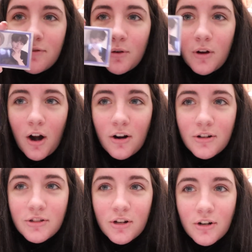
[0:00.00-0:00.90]
photo
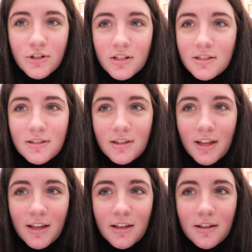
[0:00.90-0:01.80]
cards are just,
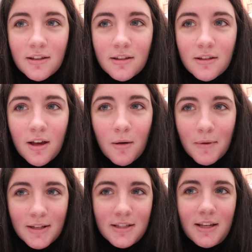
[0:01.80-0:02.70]
like,
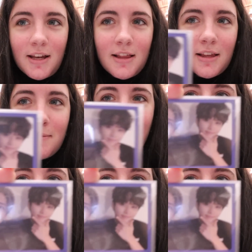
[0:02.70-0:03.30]
amazing. And, like, my